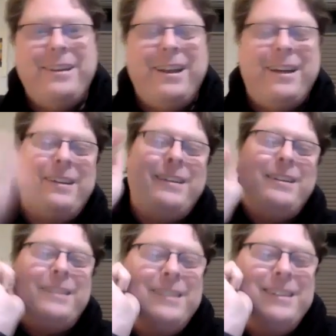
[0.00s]
yeah.
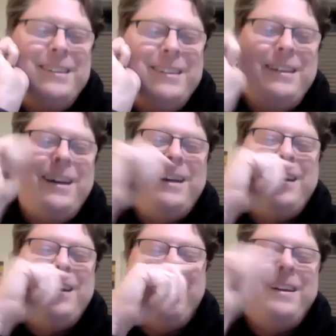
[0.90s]
Yeah,
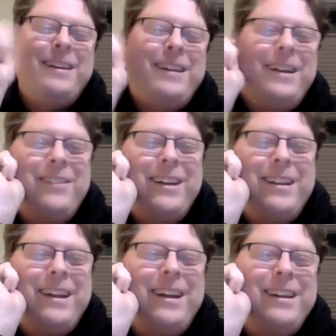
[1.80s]
I could tell you about
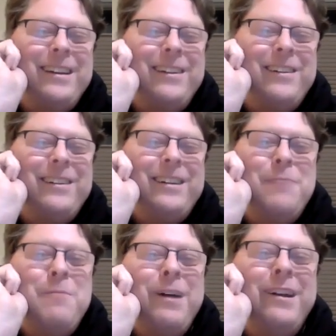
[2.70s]
that.
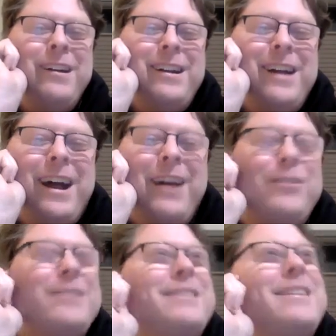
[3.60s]
I
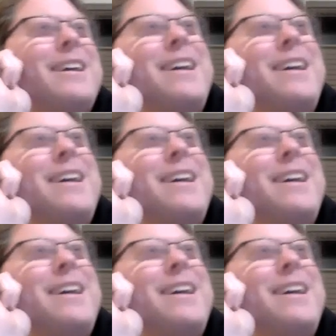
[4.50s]
was,